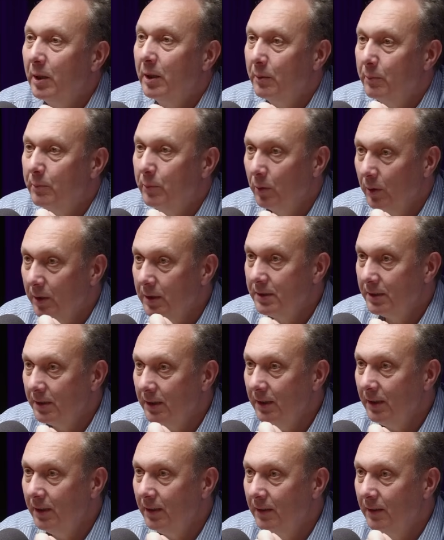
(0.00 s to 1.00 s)

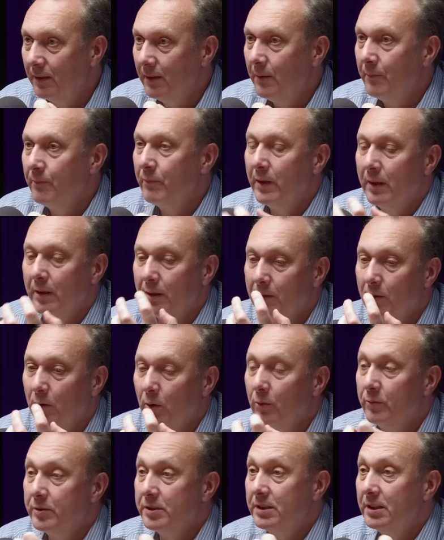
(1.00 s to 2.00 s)
policy
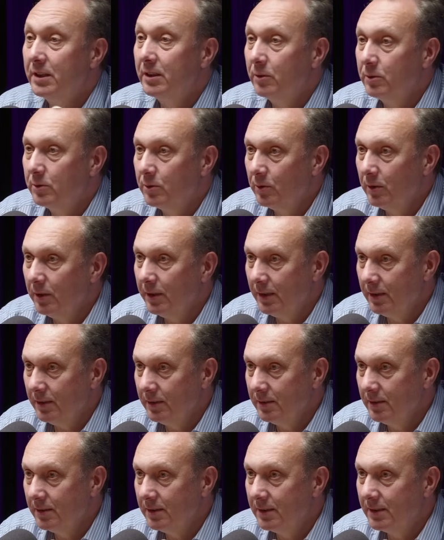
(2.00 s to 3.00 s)
of zero
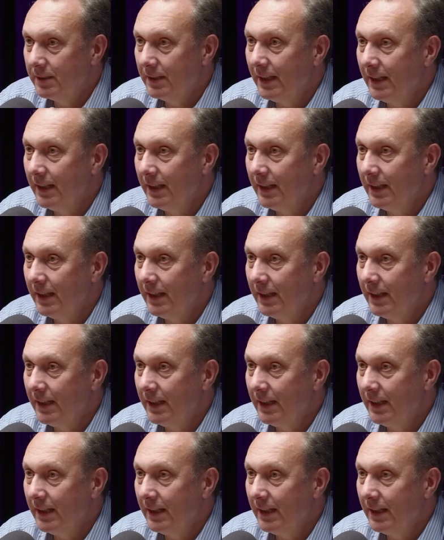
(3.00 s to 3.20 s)
tolerance